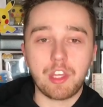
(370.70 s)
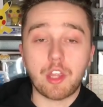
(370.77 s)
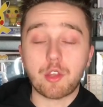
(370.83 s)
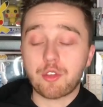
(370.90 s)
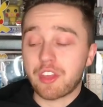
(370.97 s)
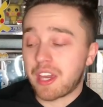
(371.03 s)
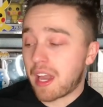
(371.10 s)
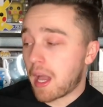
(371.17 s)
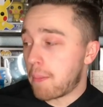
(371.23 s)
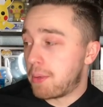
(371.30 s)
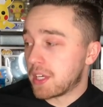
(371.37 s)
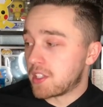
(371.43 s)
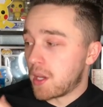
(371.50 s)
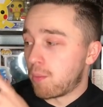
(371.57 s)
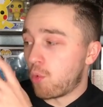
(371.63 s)
The other thing I got
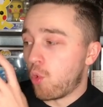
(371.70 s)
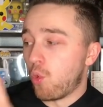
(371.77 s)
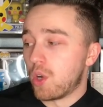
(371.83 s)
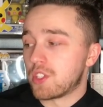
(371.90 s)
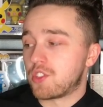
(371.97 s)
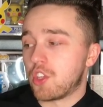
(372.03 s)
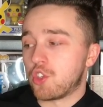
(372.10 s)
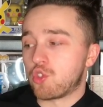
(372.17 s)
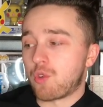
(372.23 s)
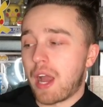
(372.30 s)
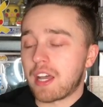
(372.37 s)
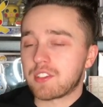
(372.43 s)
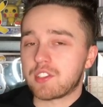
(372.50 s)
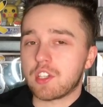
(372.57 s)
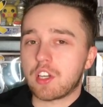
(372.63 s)
picked up was the
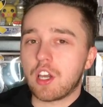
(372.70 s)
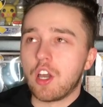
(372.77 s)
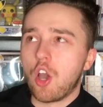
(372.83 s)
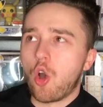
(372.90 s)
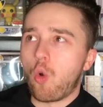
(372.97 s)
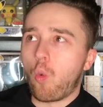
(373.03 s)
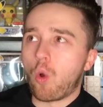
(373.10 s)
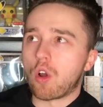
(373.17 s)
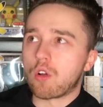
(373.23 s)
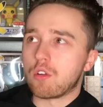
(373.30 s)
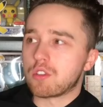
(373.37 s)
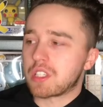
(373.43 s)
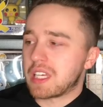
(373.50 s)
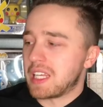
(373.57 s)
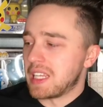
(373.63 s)
Jurassic
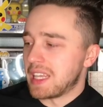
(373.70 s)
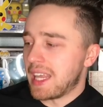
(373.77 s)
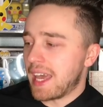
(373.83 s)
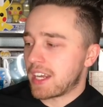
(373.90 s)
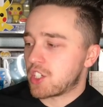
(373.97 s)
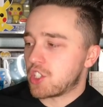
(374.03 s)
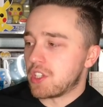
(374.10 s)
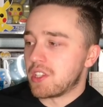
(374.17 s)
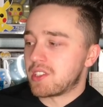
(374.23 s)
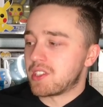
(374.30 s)
World collection.